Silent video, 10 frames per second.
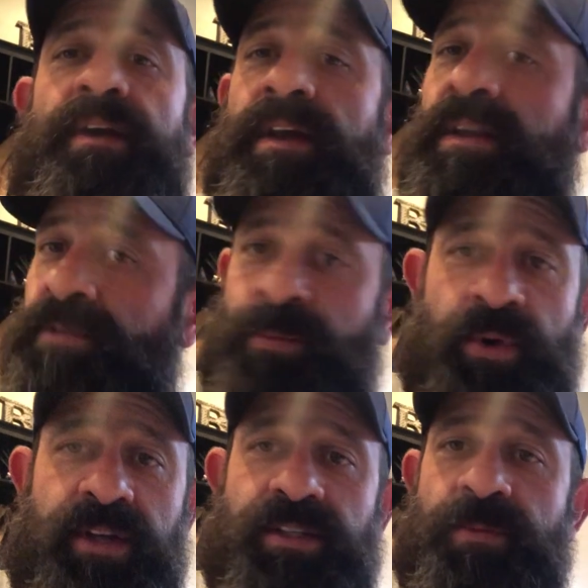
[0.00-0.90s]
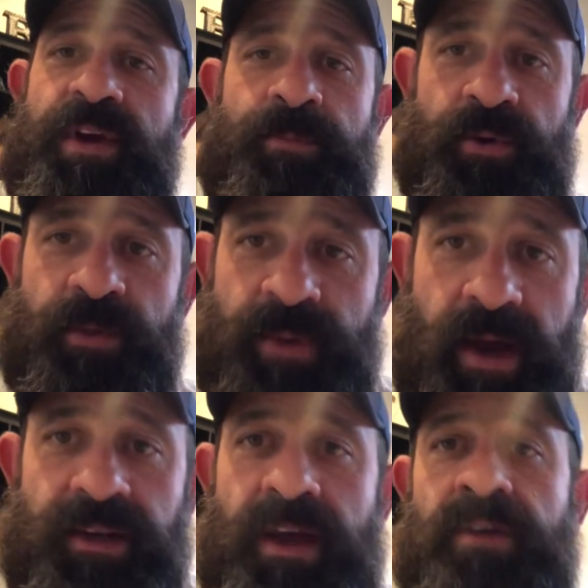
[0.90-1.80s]
and if he breaks command, put him
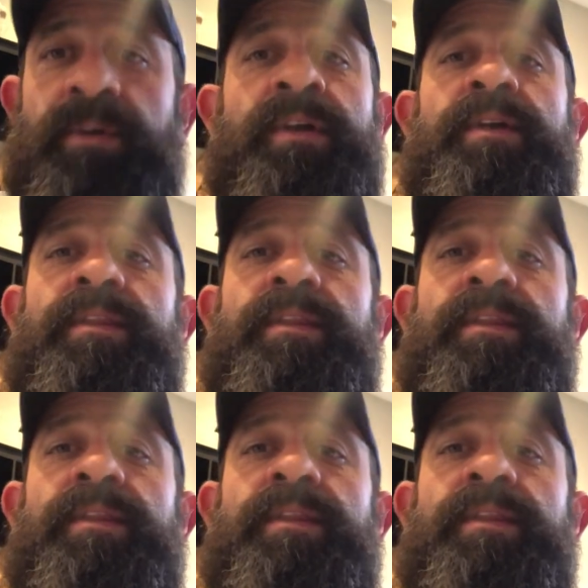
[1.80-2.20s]
back down to it.